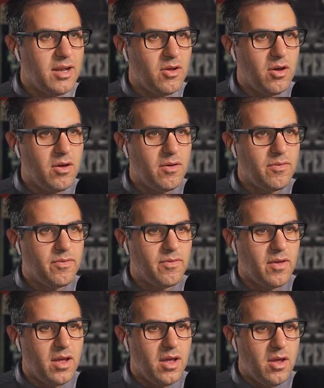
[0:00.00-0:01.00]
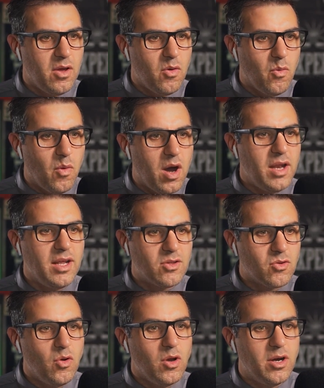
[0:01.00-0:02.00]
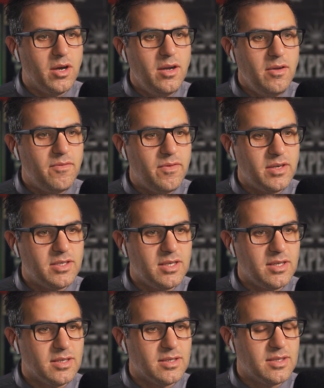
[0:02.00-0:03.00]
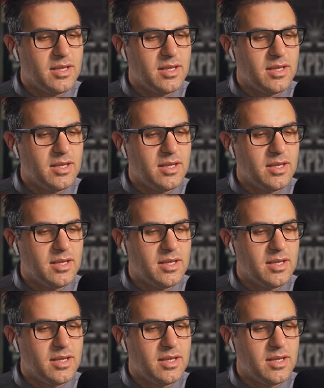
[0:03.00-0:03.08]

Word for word: of wanting to learn versus